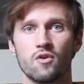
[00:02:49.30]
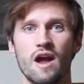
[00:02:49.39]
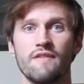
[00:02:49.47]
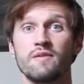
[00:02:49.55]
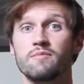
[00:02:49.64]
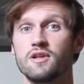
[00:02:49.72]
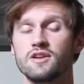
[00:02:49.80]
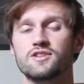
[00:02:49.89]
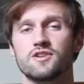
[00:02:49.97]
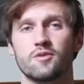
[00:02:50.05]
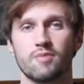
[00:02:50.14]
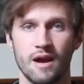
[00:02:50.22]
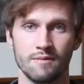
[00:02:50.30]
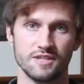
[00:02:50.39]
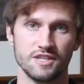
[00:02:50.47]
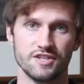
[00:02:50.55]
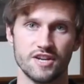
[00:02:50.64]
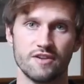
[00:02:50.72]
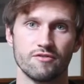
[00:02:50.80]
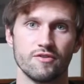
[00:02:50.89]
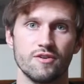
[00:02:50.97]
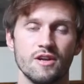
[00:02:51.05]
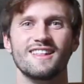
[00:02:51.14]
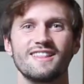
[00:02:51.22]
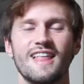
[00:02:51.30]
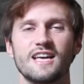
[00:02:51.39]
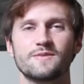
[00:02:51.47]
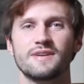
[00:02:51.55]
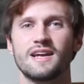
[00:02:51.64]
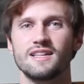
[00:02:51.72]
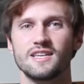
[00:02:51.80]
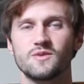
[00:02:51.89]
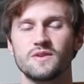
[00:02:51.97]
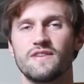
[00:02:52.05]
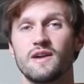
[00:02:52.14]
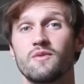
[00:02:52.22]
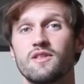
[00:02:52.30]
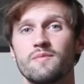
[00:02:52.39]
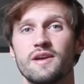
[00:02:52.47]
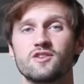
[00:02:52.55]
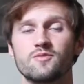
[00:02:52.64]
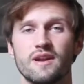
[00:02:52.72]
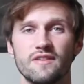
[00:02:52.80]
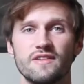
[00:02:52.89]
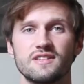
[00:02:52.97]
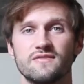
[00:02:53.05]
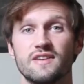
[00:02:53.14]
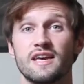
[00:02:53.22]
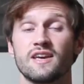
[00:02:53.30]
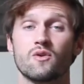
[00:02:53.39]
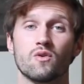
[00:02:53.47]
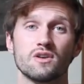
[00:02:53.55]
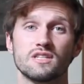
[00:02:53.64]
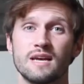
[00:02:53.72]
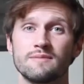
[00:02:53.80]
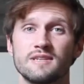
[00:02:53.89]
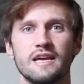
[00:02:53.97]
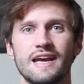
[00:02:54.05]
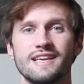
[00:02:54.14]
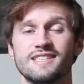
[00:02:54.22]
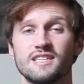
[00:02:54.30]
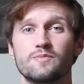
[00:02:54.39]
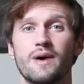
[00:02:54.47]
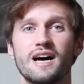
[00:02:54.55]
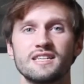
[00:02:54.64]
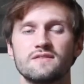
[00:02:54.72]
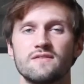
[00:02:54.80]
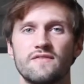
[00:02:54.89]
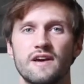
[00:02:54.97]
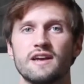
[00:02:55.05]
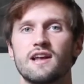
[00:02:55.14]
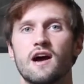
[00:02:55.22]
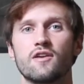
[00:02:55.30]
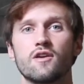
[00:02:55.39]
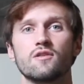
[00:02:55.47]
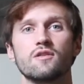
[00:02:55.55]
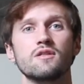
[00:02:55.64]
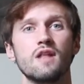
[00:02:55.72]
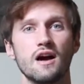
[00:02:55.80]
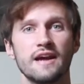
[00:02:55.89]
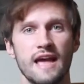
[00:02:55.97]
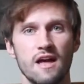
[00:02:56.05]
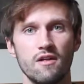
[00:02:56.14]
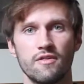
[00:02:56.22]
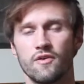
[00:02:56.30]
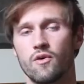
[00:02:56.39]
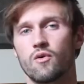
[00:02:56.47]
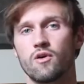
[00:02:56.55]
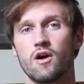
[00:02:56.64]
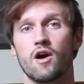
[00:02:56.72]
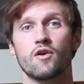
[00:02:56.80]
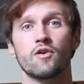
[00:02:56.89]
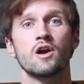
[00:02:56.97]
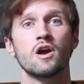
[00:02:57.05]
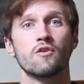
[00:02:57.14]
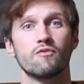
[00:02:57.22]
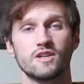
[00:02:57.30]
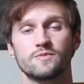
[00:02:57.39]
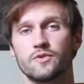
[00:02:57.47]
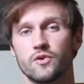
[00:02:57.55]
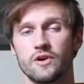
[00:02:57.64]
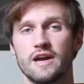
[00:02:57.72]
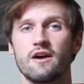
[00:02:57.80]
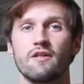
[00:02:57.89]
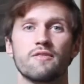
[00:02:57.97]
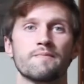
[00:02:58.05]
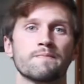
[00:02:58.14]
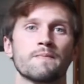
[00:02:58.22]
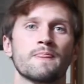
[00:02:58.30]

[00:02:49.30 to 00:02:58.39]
or having blood sugar problems in general. Last but not least, we find one of the major benefits of taking cordyceps is its positive effect on our lung health or our respiratory health.